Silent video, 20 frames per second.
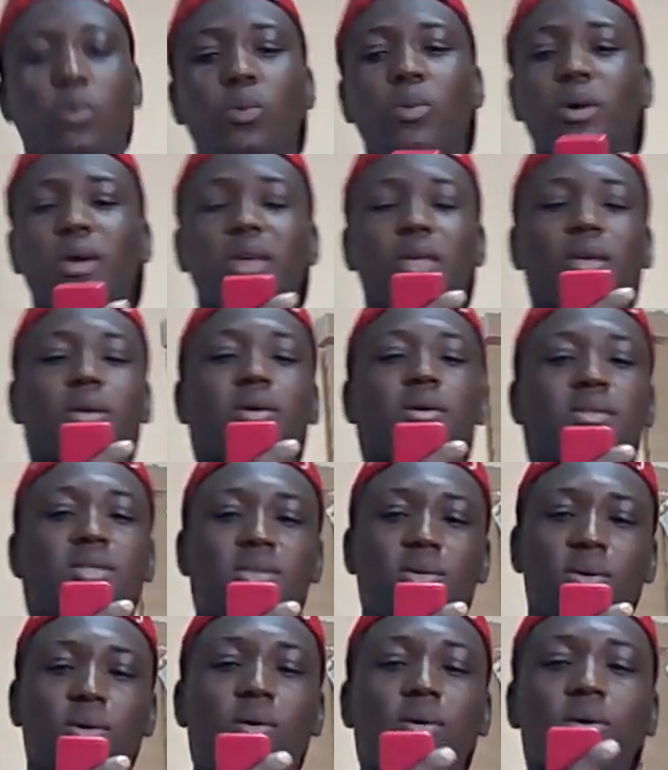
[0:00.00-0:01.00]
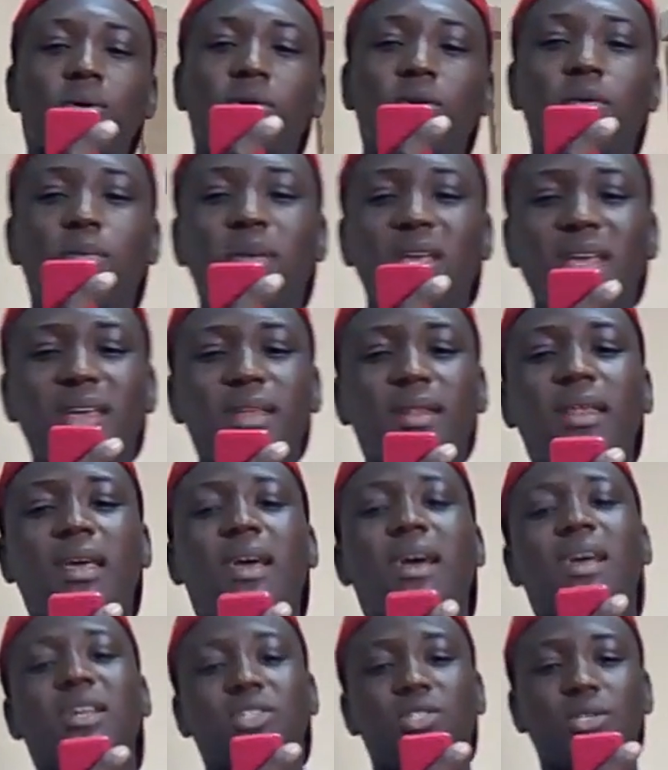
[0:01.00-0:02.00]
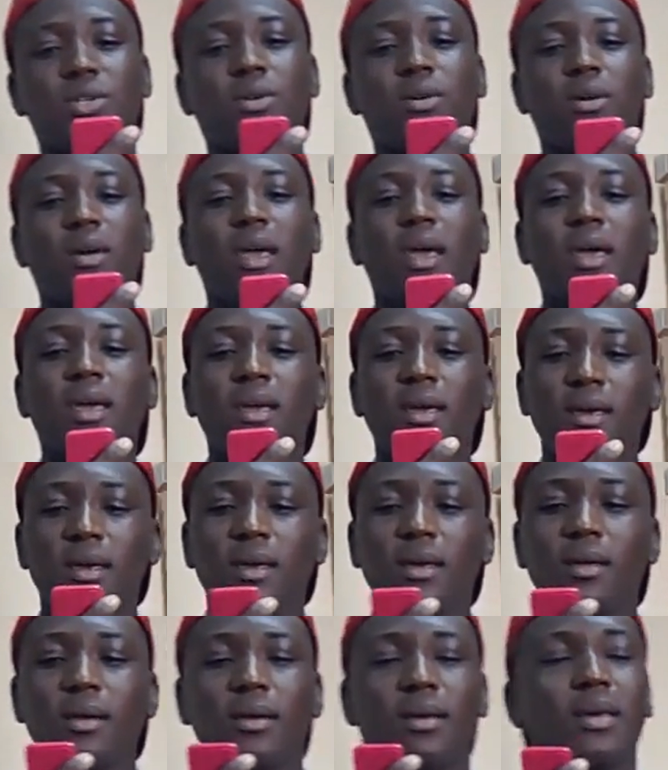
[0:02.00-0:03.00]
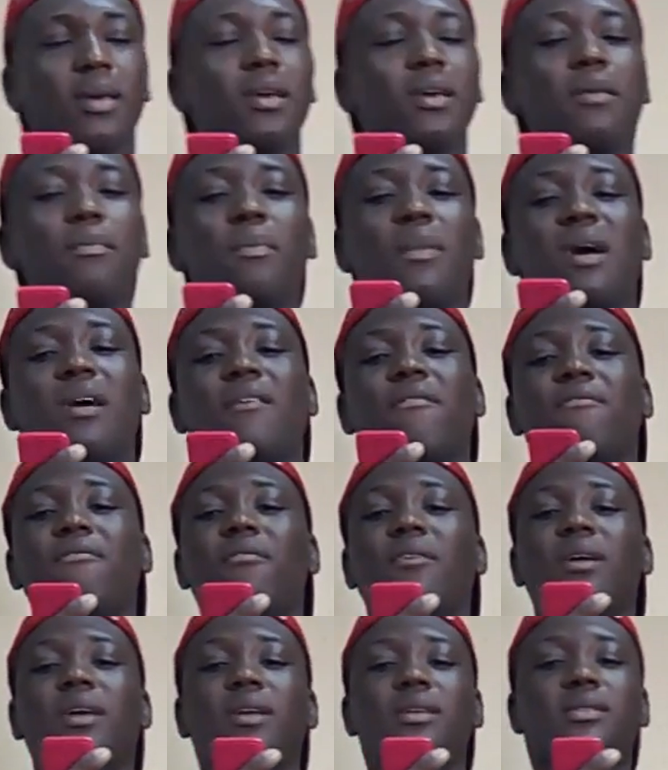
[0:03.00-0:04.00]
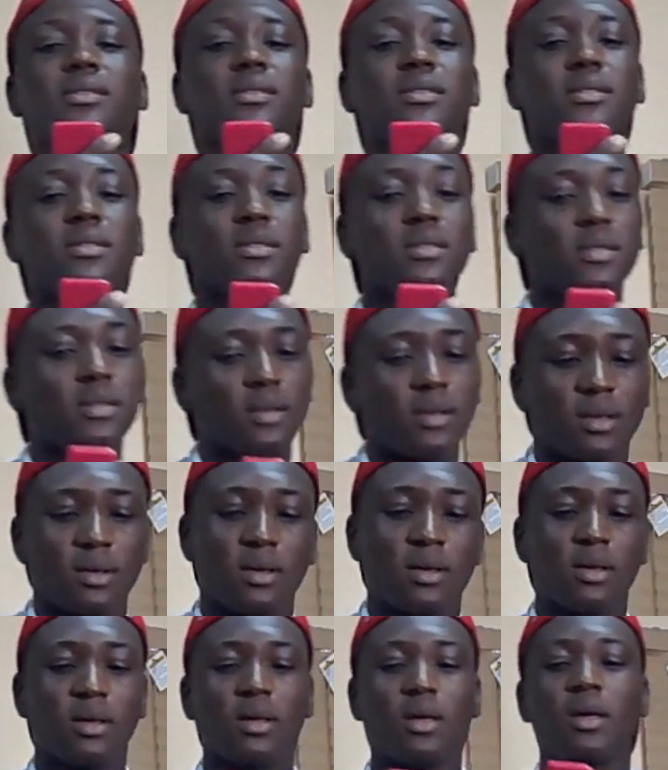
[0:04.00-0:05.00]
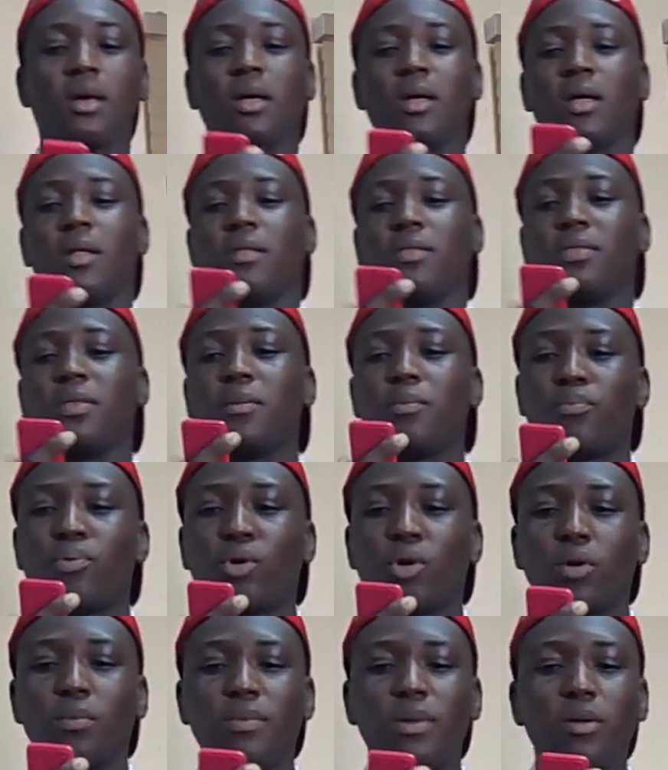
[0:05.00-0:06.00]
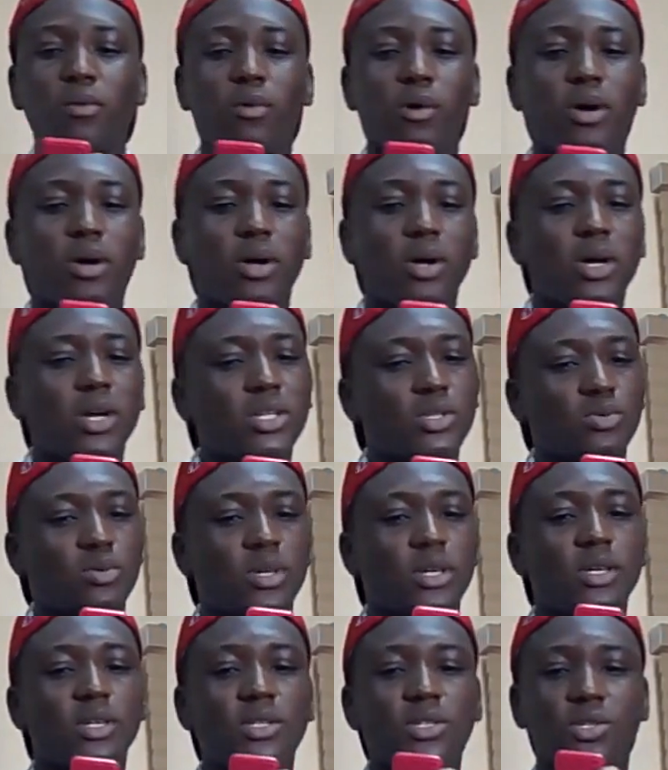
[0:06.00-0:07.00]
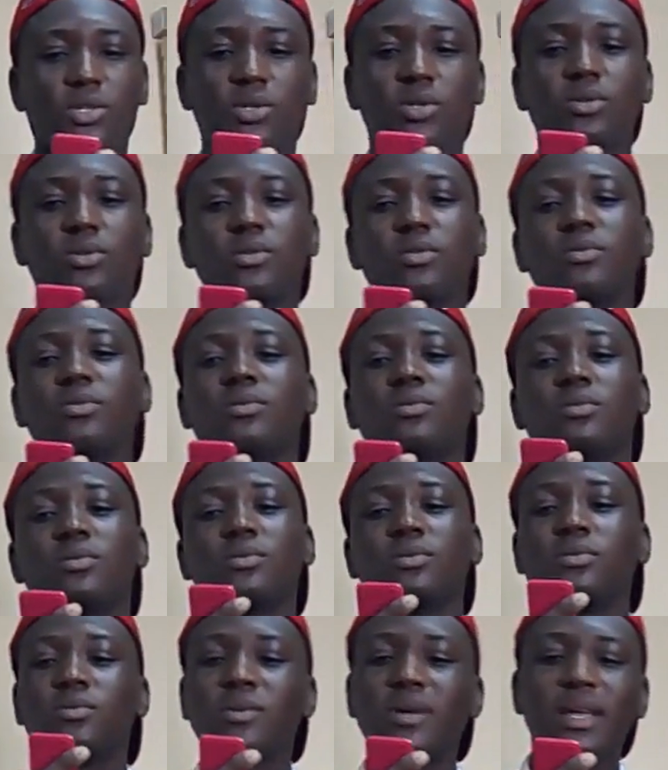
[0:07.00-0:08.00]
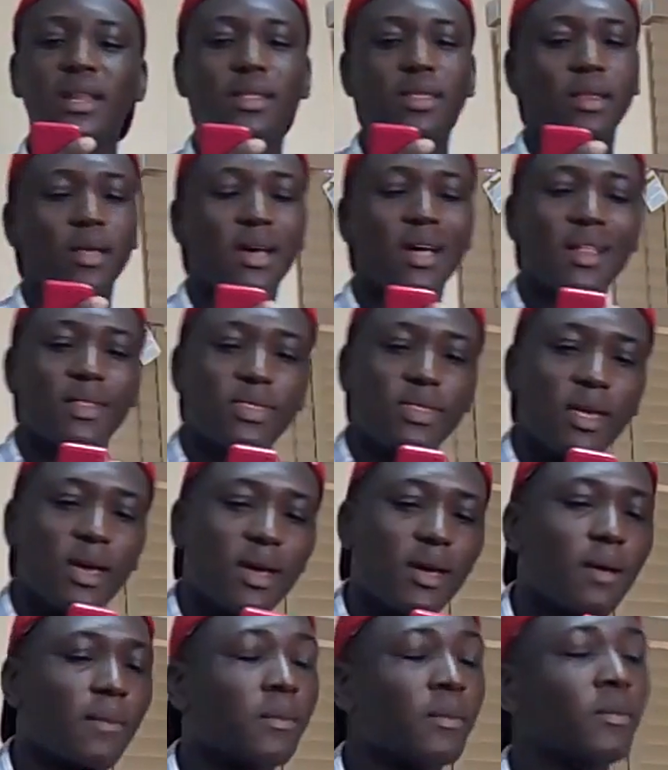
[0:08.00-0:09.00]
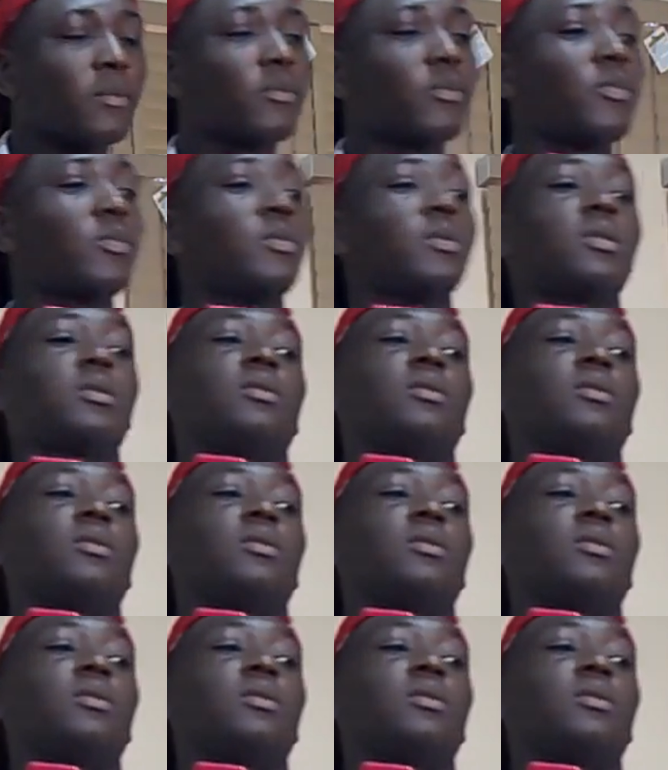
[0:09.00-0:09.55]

When you told me that you hated my friends, the problem was with you and not them.